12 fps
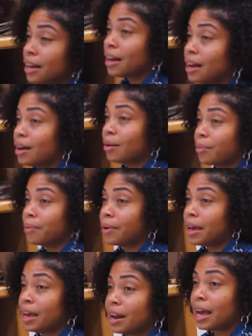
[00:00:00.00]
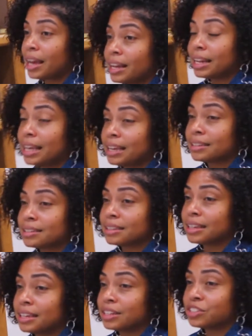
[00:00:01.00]
I can
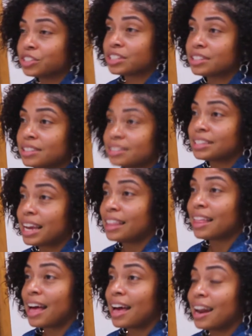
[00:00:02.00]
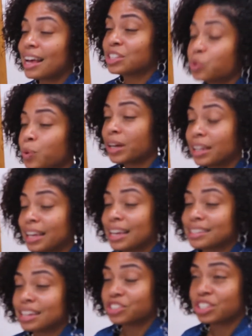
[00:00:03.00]
easily just say that as quickly
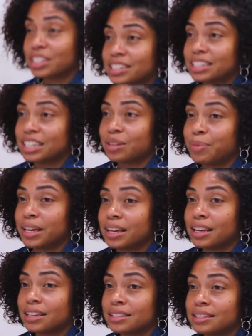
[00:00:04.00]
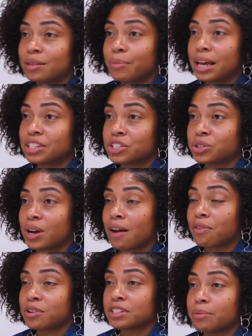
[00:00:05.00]
as I just did, because semester
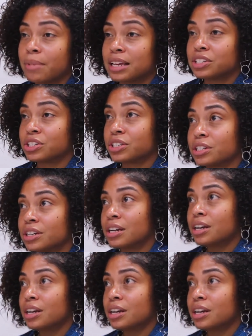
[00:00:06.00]
after semester,